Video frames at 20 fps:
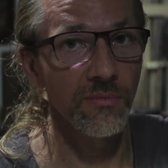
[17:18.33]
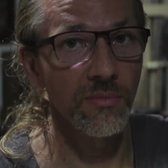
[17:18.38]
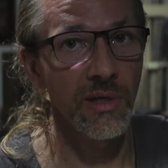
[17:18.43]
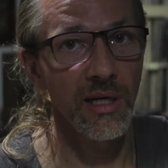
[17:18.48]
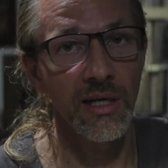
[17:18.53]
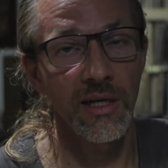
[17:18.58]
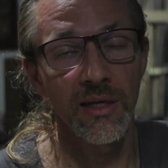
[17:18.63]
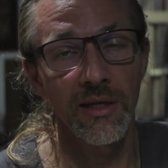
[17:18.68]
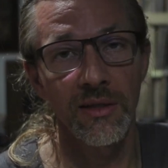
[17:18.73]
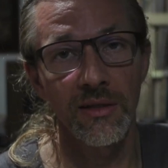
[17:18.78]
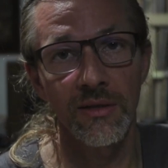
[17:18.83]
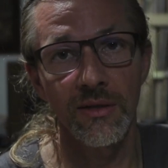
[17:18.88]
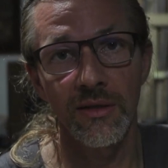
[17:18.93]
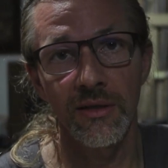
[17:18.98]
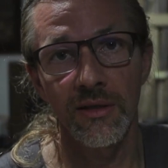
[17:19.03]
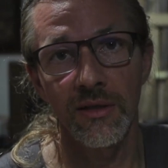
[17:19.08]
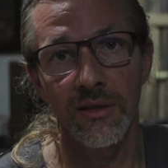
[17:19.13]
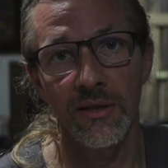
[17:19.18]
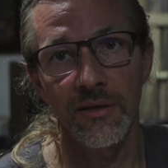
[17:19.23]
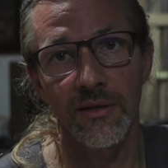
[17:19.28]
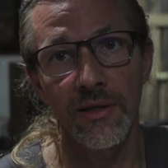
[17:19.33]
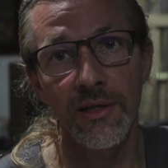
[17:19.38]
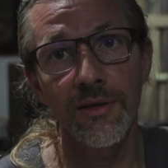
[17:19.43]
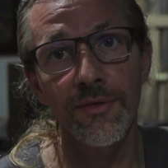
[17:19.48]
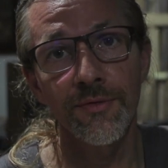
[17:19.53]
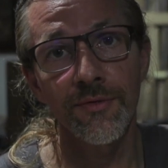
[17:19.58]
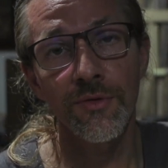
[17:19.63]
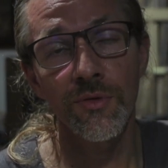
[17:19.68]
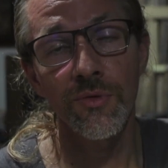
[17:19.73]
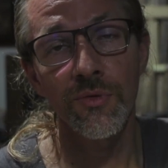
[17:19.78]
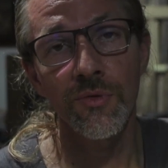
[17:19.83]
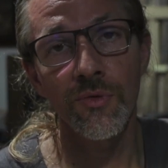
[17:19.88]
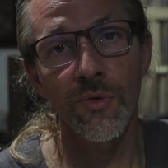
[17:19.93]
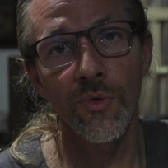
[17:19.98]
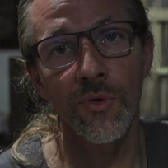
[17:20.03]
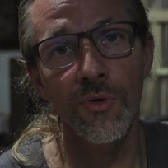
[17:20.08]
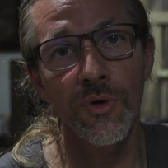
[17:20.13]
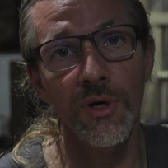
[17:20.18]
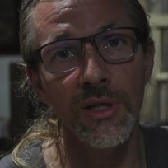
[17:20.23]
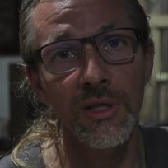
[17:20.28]
And uh, if you
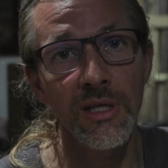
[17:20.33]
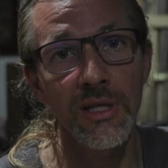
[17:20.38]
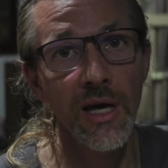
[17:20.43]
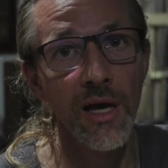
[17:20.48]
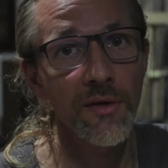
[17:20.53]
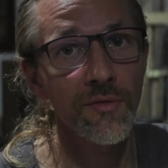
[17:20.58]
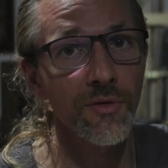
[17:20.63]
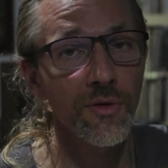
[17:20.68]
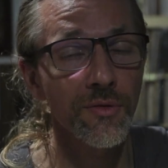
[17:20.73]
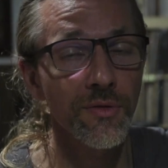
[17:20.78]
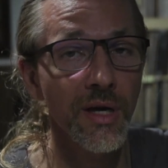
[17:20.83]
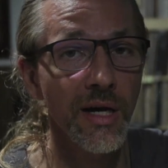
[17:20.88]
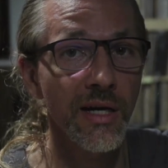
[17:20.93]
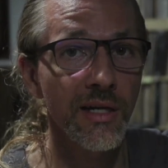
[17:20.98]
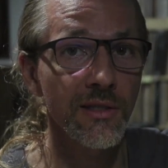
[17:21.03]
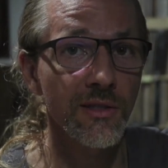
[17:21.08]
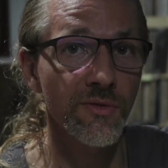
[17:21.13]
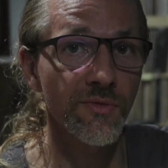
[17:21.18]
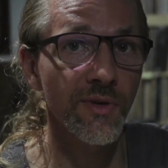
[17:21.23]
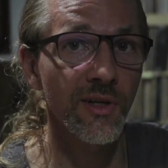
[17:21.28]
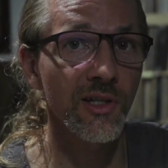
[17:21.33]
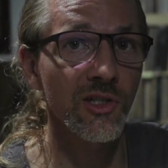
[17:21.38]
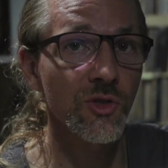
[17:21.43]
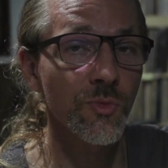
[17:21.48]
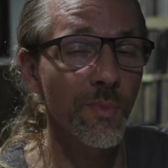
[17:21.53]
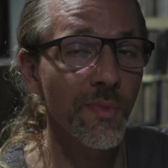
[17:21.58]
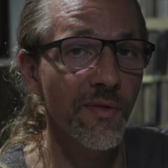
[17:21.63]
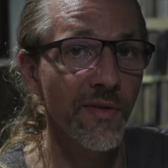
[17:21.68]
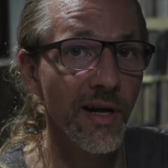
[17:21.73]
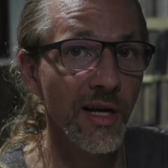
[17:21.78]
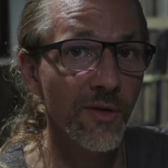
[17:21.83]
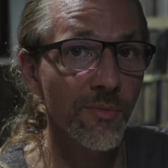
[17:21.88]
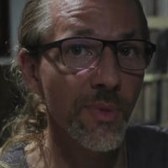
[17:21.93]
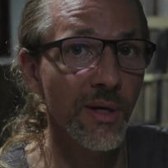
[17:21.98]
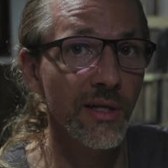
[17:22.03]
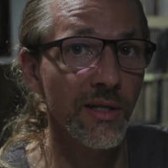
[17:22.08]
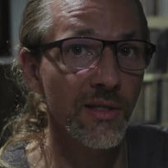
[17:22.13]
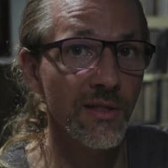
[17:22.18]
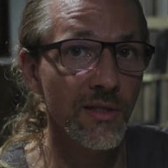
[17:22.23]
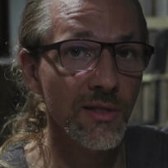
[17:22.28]
already have a nice,
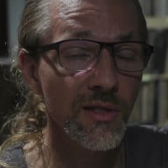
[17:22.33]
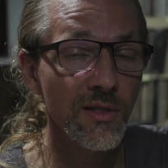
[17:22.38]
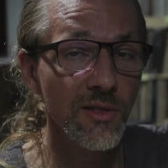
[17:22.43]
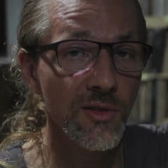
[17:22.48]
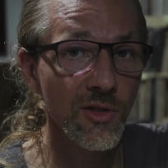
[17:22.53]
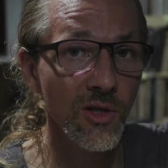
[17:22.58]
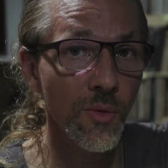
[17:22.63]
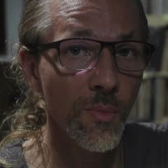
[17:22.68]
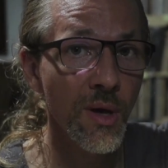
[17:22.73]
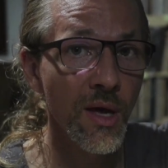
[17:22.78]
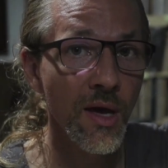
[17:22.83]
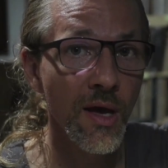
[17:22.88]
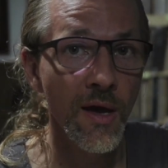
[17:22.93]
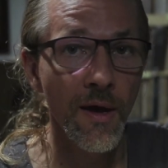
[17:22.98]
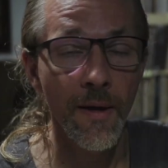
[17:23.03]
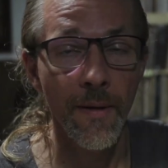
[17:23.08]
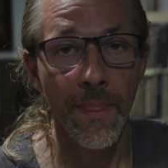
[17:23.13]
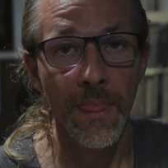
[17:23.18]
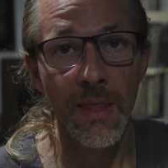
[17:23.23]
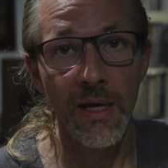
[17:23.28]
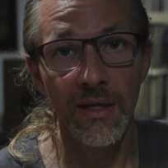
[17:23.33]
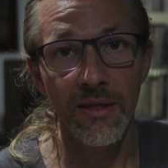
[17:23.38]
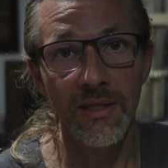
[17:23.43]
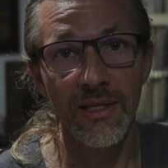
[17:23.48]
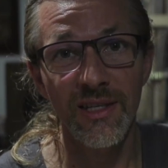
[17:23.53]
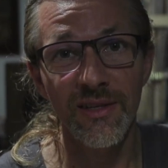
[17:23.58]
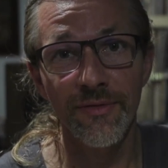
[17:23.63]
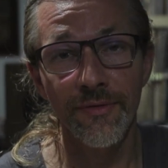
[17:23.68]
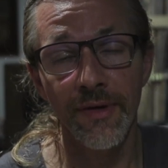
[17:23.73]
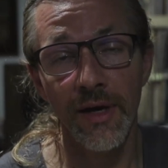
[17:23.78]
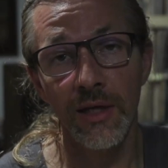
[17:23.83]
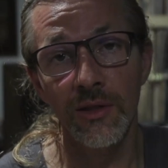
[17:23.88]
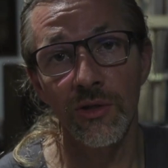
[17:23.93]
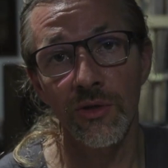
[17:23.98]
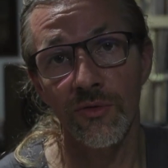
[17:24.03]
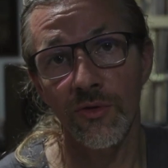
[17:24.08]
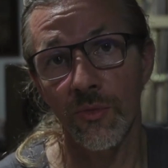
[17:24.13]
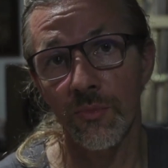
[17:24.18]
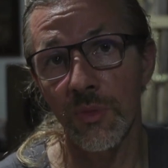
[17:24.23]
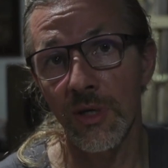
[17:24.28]
well-balanced system, then the effect of
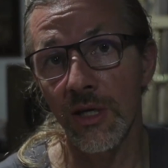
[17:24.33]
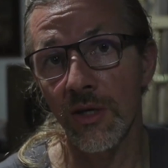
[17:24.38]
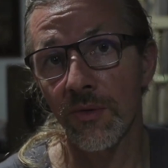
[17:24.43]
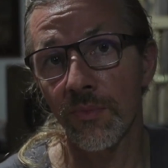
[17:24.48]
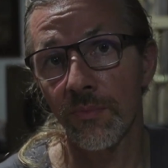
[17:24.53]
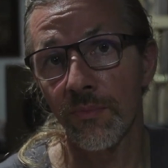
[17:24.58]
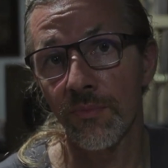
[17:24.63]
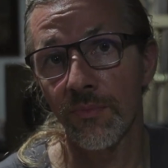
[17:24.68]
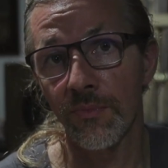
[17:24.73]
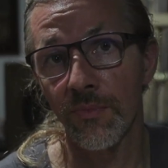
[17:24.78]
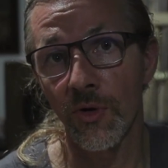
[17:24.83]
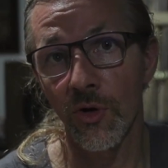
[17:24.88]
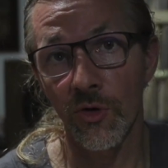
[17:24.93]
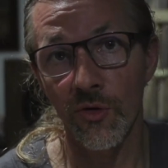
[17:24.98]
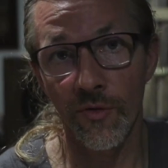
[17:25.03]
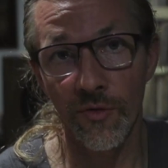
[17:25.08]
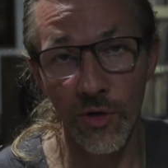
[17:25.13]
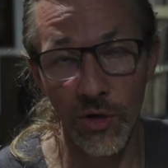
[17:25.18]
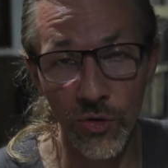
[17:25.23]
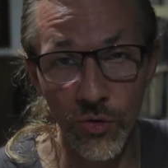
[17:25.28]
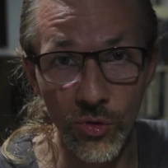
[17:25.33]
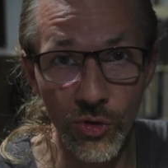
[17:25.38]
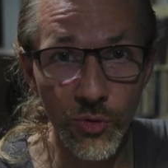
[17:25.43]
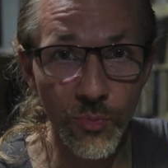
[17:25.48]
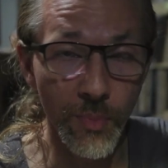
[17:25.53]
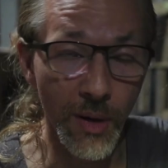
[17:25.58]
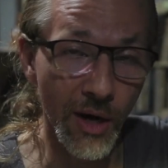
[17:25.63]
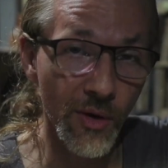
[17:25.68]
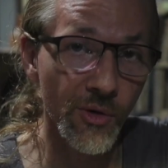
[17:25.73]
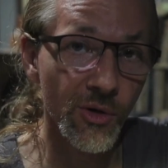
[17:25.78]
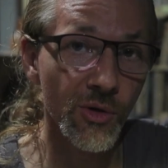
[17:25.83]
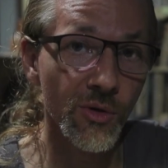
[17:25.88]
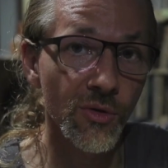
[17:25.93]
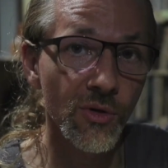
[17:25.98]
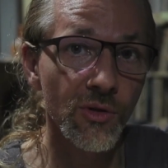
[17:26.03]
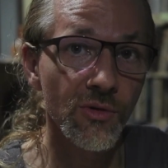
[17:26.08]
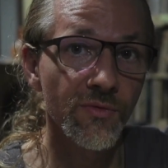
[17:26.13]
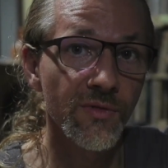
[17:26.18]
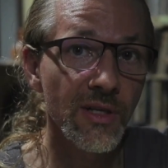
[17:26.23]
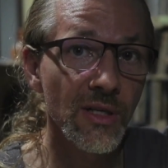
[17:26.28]
a big, of a good power
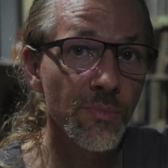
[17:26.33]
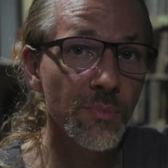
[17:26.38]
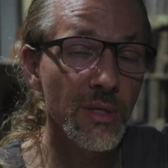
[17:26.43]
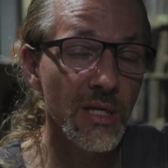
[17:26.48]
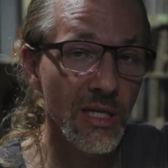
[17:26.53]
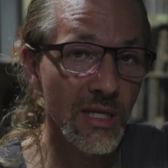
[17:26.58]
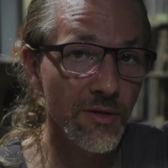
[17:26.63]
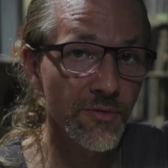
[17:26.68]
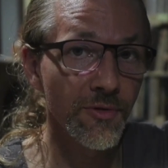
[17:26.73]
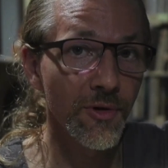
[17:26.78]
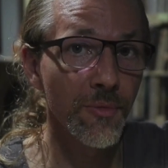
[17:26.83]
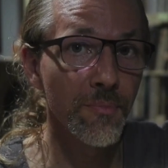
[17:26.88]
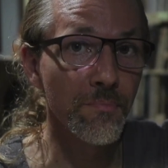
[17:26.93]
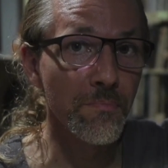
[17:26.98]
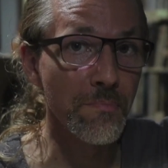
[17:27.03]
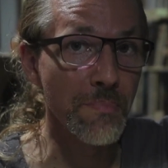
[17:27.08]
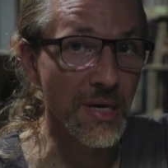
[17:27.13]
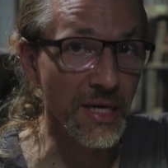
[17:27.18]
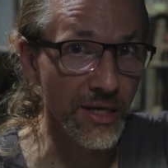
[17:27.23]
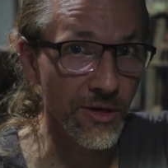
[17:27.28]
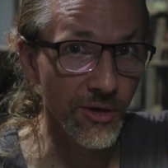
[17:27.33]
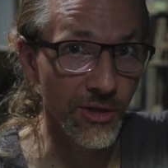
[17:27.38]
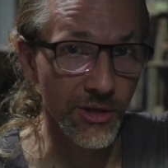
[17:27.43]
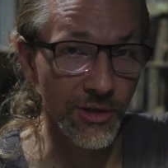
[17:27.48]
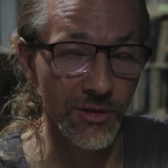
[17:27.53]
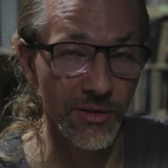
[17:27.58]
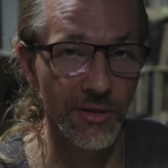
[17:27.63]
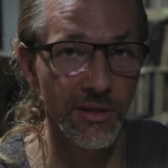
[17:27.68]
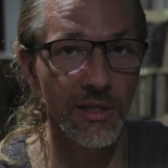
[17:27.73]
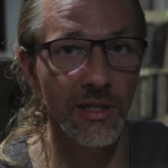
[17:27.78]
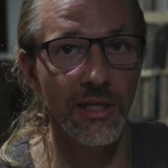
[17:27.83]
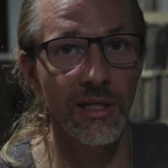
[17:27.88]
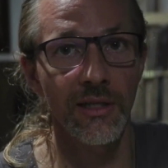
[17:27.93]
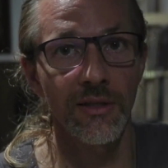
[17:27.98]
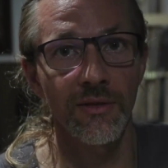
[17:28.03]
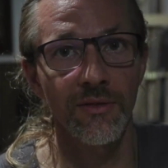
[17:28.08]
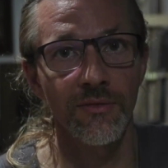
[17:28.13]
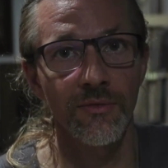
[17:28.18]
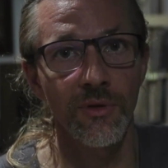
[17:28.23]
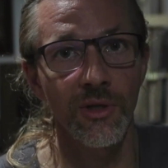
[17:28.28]
cord will be even bigger than
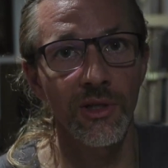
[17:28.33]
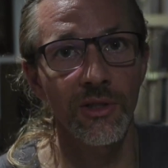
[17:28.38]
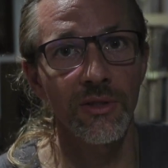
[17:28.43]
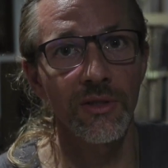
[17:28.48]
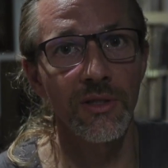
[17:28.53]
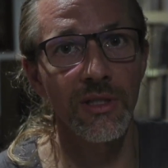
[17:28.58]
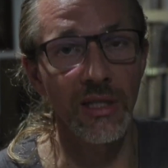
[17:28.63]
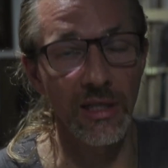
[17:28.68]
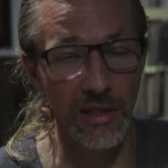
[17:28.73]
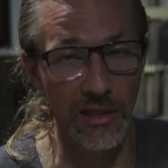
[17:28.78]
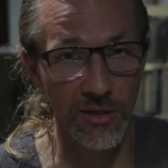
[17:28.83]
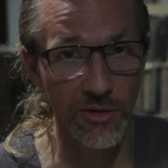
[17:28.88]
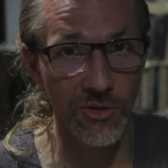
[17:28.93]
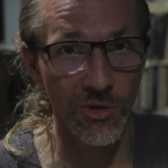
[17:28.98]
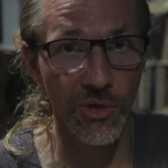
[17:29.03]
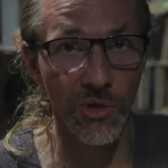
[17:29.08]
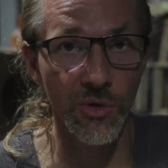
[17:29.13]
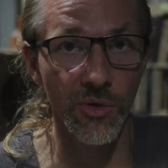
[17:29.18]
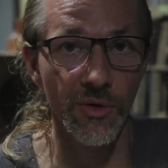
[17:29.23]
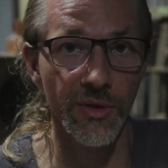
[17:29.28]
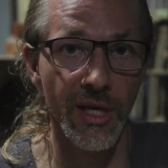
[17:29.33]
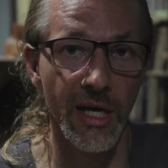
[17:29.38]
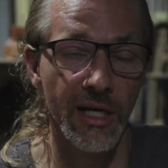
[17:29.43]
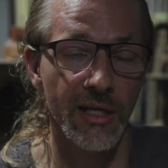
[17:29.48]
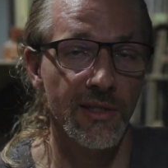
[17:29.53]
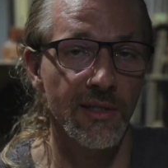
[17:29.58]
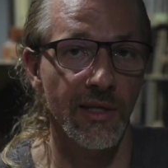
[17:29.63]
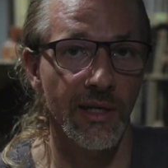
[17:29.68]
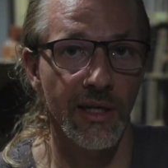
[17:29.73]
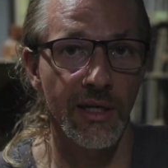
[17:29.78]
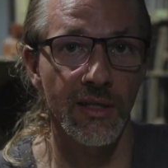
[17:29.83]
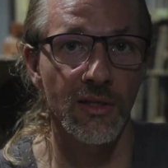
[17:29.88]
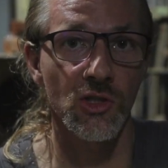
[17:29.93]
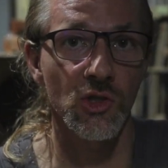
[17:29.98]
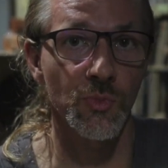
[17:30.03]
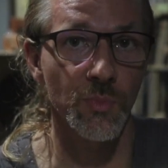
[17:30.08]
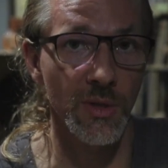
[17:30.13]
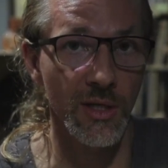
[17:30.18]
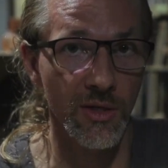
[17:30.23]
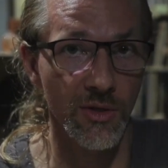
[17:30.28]
what the interconnects and
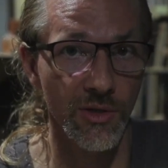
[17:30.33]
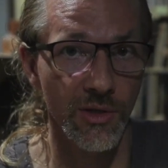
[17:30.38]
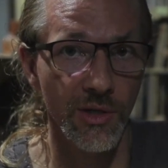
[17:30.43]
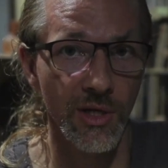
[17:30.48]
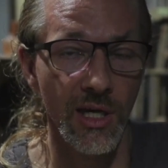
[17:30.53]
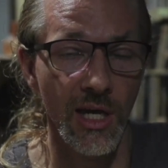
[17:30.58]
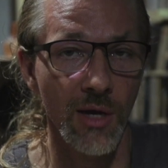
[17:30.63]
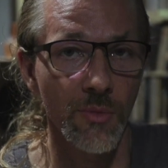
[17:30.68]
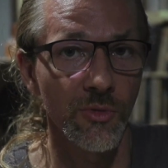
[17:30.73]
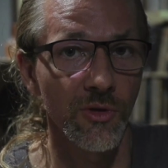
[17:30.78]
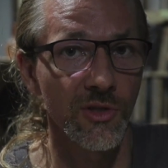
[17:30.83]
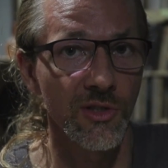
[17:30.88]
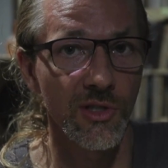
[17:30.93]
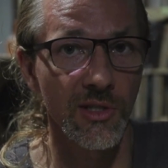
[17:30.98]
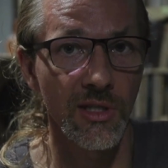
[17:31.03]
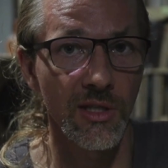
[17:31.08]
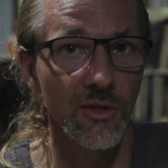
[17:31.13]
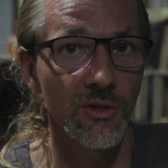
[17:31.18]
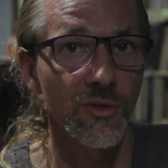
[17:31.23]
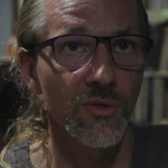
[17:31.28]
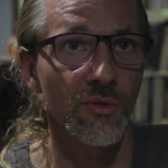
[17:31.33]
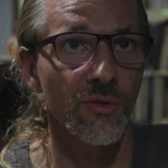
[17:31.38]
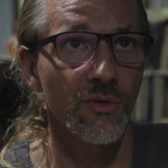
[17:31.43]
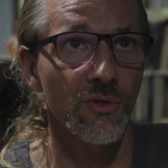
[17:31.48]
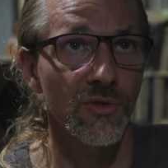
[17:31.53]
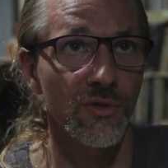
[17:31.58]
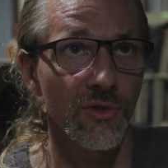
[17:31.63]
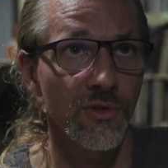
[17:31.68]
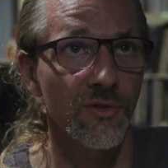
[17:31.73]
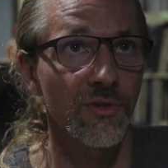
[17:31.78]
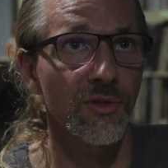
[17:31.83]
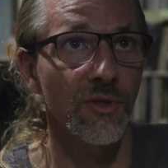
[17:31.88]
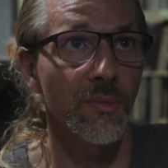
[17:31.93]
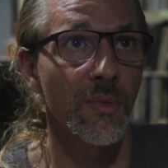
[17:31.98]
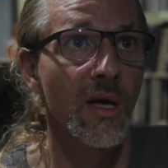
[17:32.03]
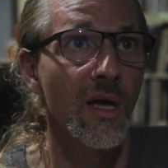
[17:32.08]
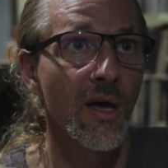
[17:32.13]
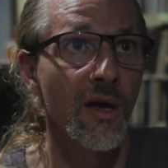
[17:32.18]
speaker cables did to your system.